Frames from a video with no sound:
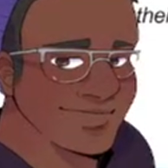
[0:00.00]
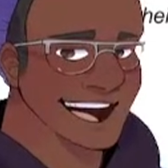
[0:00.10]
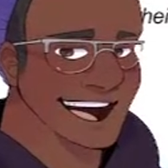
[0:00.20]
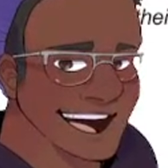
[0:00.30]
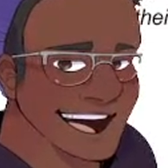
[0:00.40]

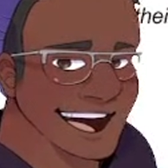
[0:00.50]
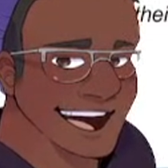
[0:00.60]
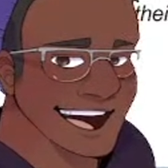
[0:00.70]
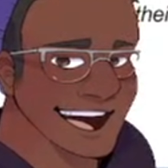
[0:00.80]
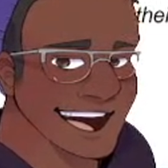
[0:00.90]
It's
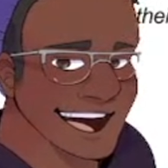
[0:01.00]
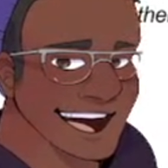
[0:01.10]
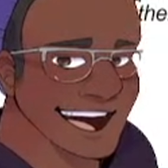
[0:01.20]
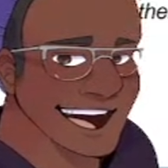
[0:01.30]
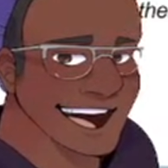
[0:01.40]
the reason
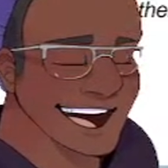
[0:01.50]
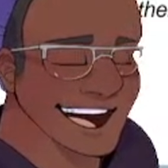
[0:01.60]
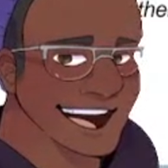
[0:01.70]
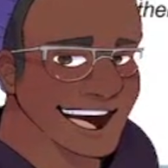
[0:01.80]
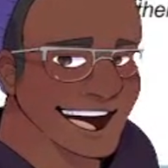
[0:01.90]
why
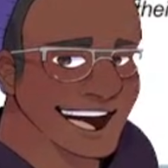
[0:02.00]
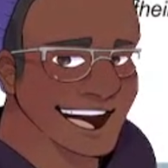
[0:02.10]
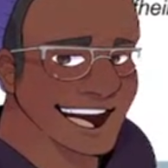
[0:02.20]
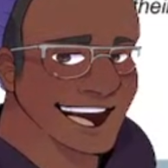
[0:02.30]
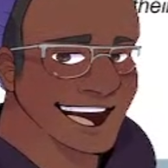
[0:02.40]

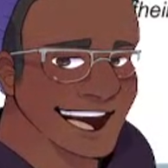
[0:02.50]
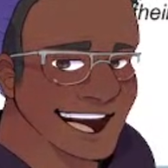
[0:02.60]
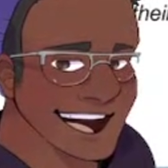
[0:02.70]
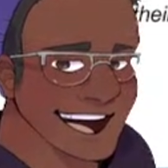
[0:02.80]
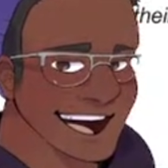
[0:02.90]
Apple
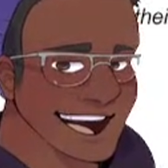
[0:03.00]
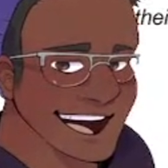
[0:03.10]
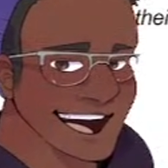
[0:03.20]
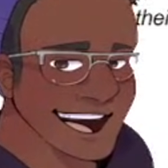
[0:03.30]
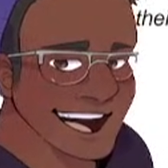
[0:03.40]
is
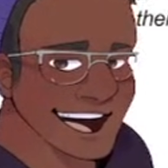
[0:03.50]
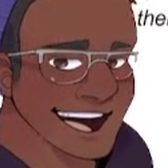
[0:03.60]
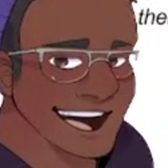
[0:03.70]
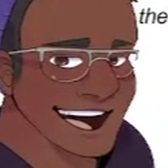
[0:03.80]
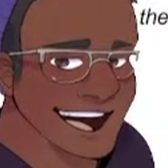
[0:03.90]

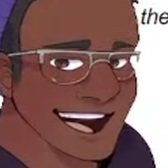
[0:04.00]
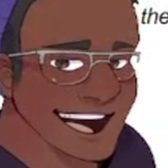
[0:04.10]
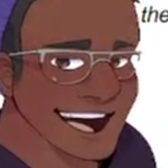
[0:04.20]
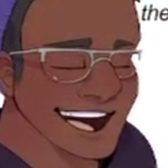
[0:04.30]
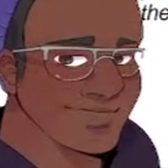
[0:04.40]
like
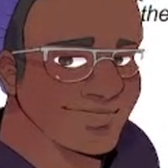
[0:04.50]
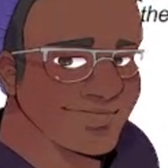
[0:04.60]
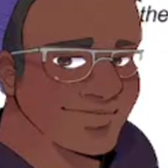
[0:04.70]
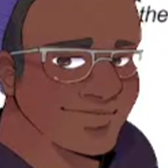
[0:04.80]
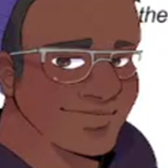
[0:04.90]

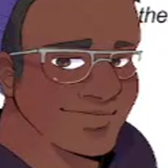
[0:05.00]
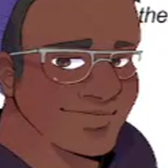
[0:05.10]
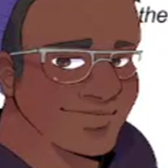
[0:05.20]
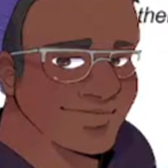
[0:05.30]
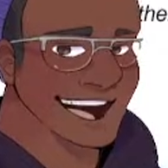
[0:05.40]

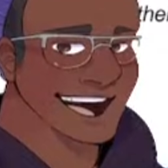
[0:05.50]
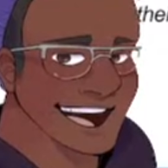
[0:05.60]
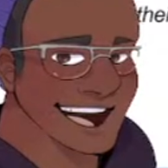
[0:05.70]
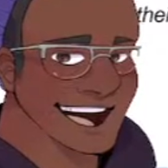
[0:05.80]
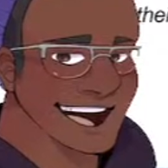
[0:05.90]

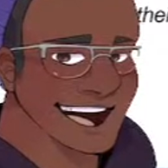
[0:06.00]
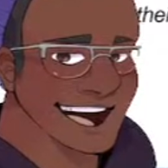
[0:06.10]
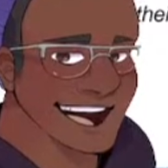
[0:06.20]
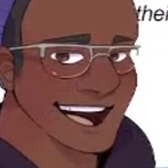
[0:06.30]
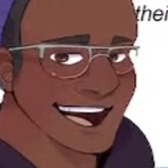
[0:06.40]
in
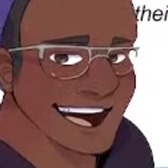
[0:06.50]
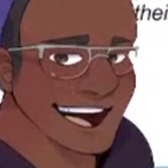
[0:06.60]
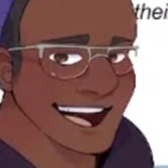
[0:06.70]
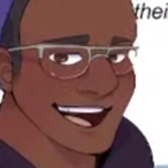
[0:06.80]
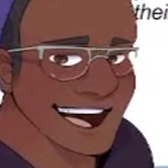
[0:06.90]
the hot
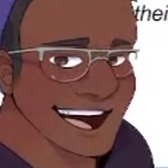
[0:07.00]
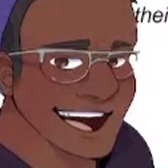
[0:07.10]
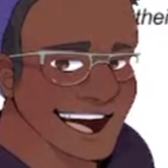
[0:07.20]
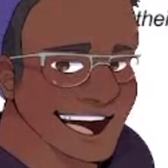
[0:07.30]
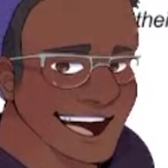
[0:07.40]
water they're
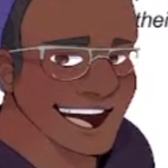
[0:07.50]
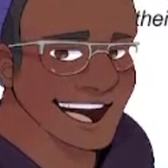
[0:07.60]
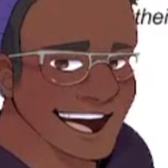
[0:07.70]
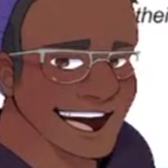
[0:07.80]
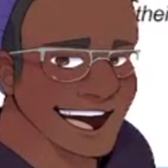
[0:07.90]
in. They
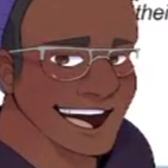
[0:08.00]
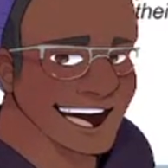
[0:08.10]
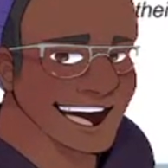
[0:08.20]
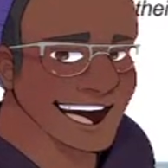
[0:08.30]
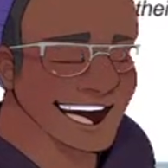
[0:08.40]
engage in a
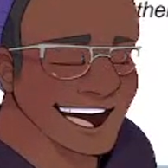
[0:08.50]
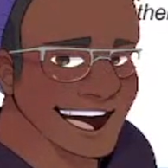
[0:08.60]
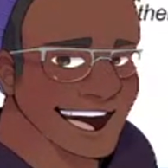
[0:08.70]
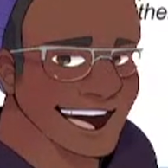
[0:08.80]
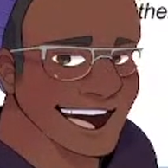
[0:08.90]
lot of
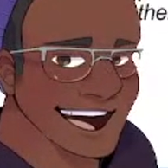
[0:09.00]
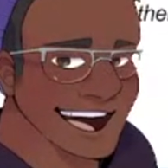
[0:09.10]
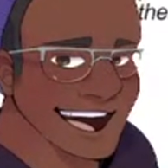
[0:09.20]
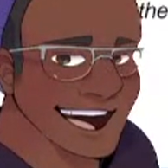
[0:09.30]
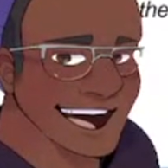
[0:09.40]

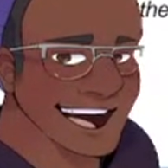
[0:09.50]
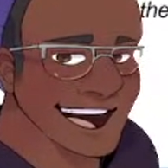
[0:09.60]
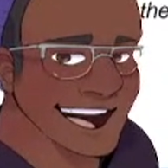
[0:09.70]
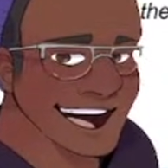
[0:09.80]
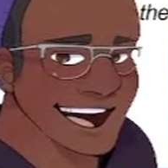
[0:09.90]
anti-competitive
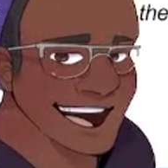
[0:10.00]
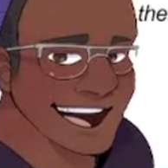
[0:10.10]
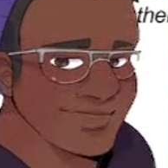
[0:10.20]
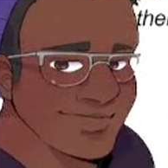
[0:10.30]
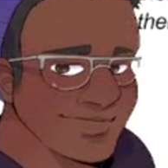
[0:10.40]
practices
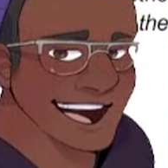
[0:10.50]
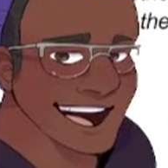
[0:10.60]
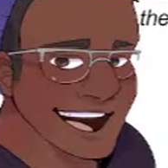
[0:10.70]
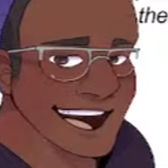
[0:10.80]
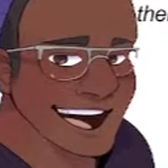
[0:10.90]
when
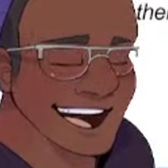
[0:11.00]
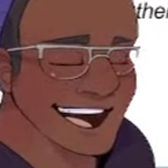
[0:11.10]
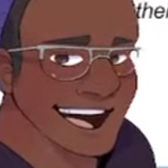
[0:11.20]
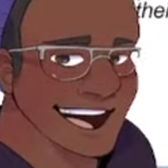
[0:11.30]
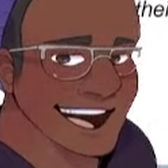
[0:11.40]
it comes to
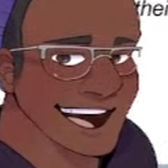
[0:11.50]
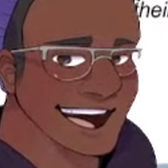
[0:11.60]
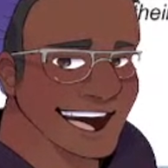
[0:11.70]
repairs.